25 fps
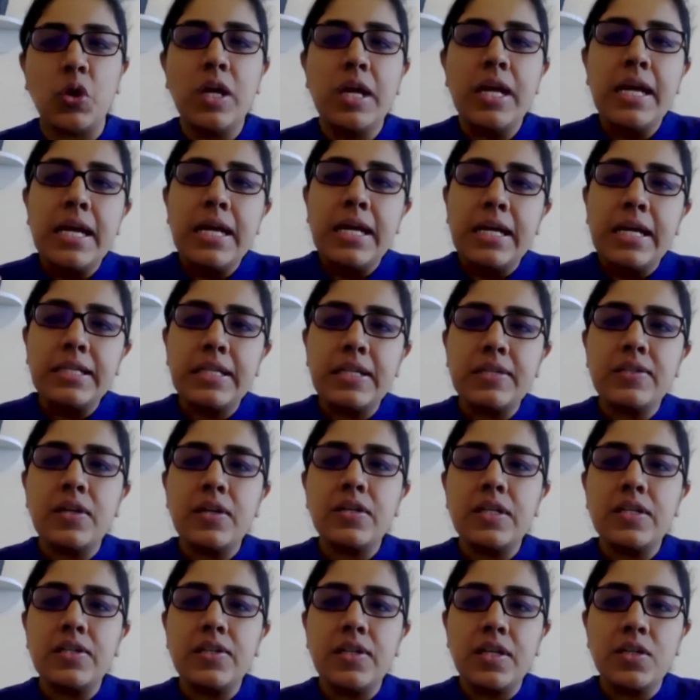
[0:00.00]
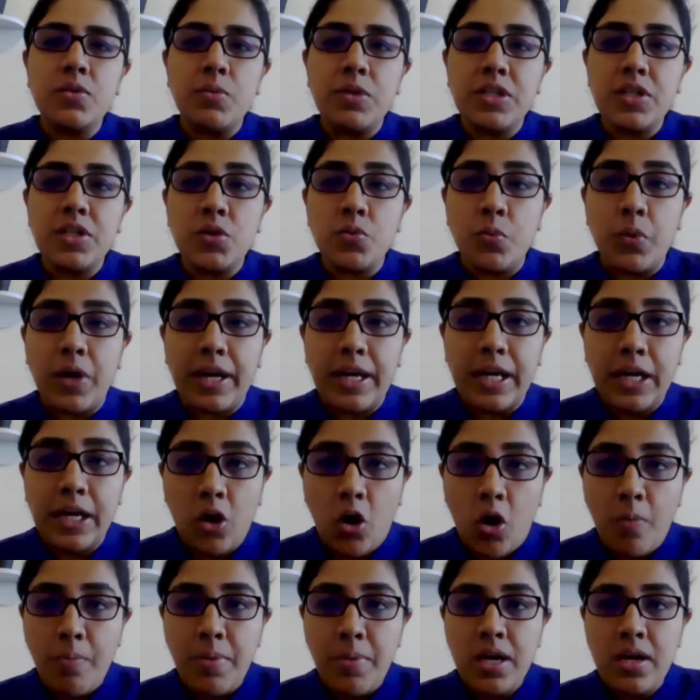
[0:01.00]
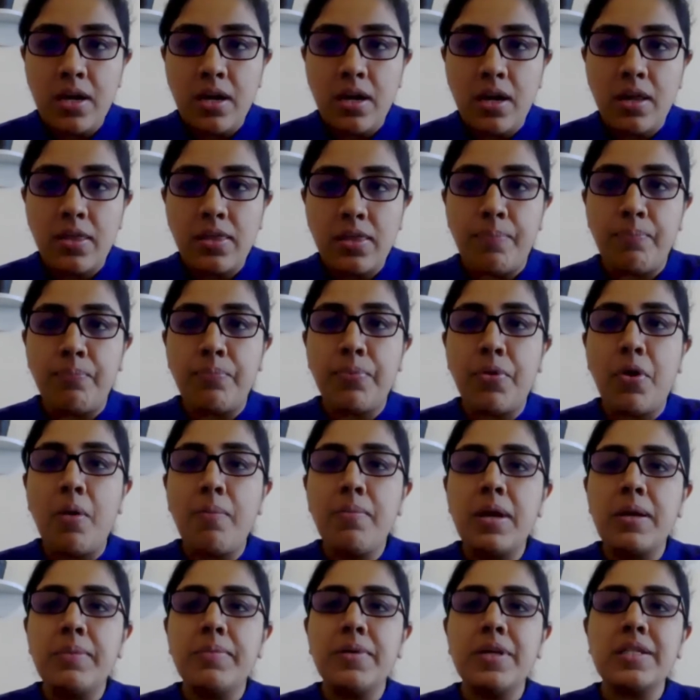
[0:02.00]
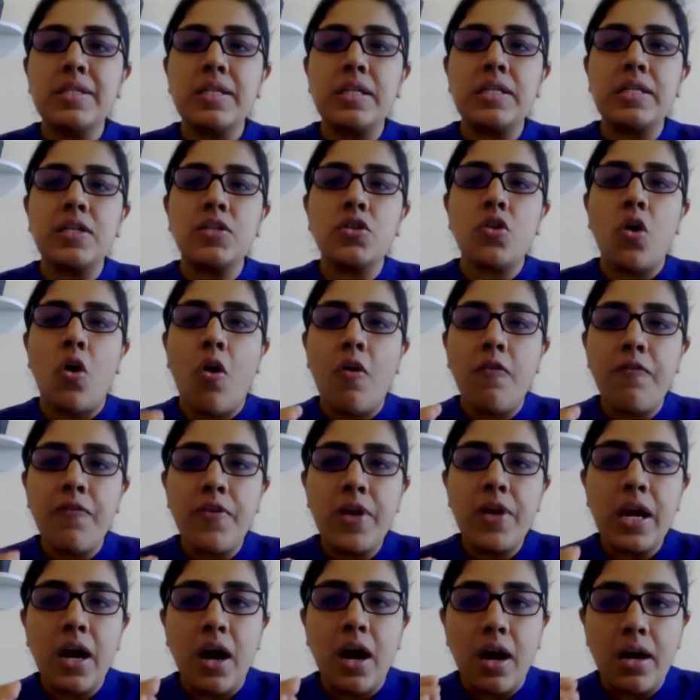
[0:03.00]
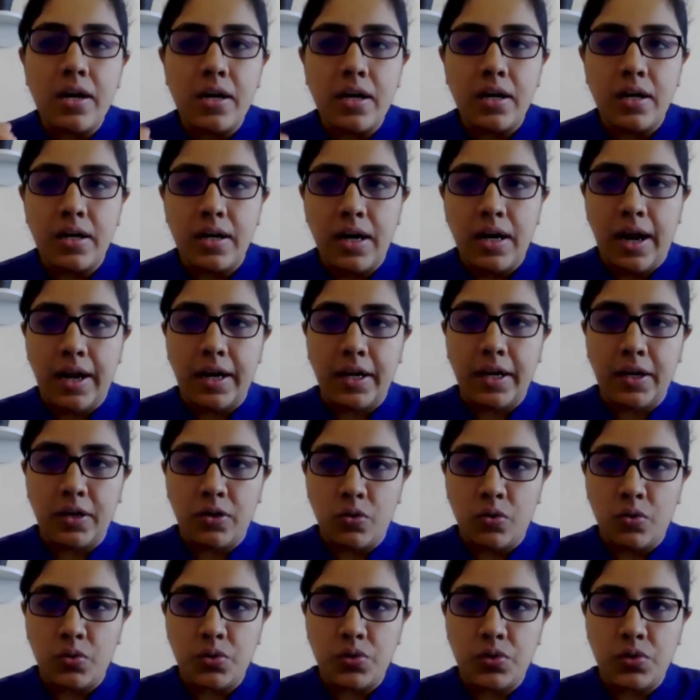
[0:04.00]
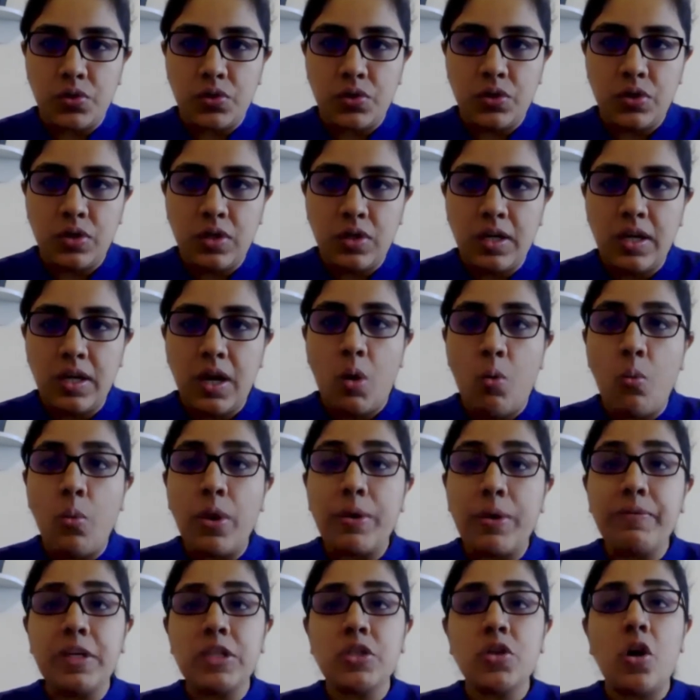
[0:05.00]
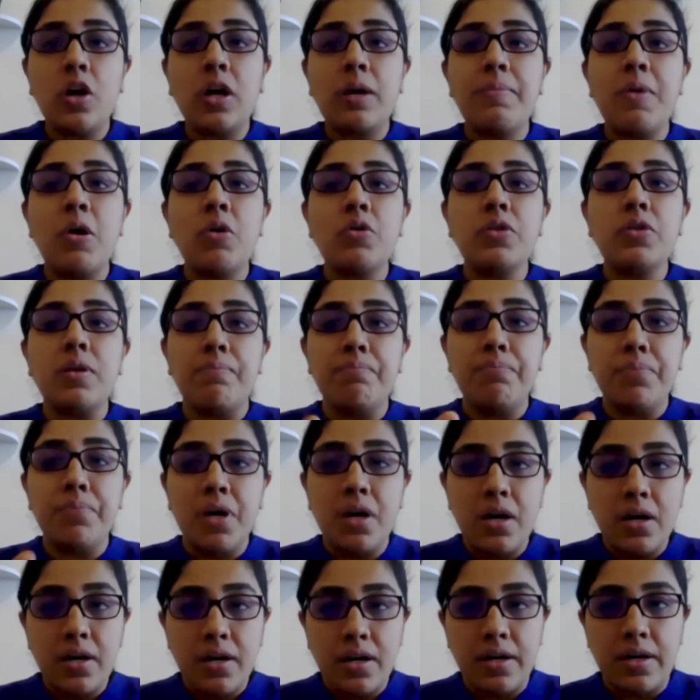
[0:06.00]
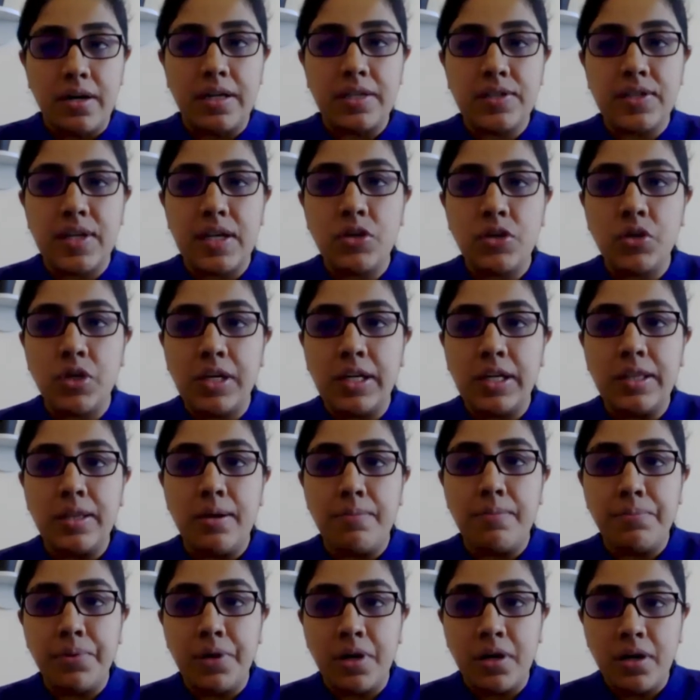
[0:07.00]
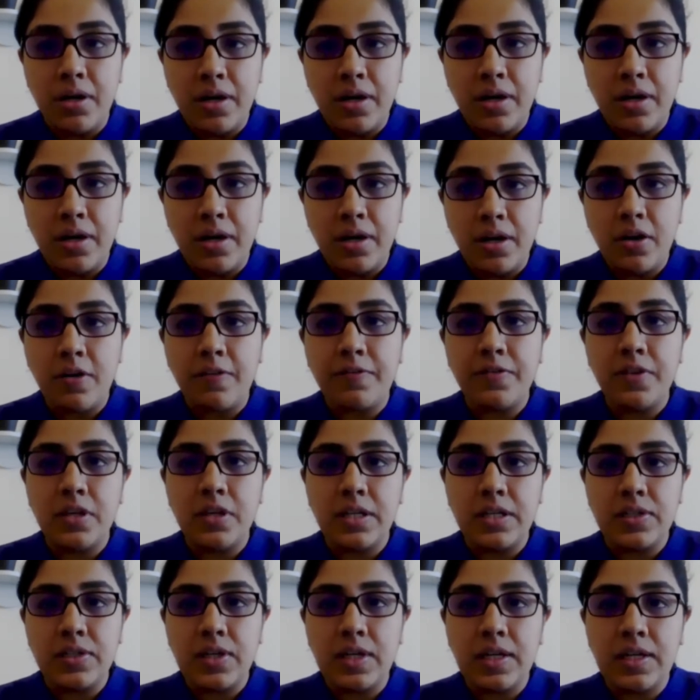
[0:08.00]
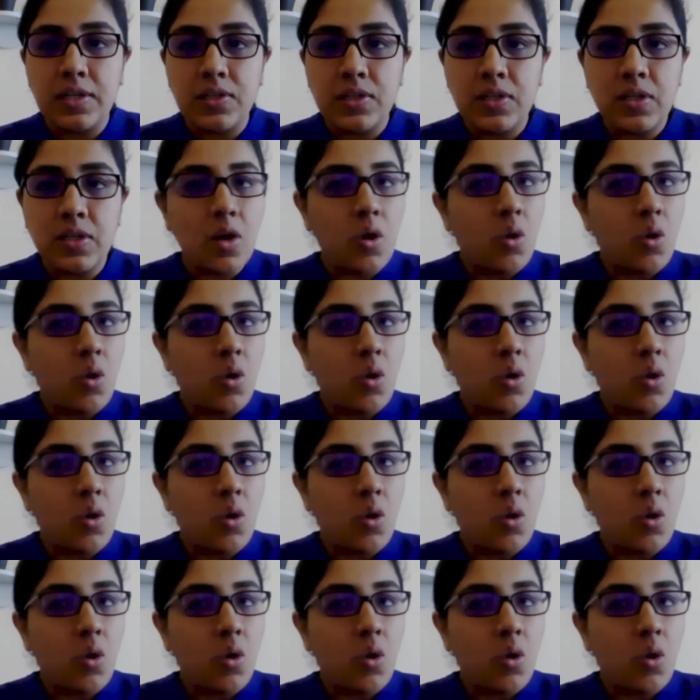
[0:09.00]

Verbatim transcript: it is a disease which is very common. The problem is it is often underdiagnosed. Now, when we talk about the burden, essentially the burden of the disease,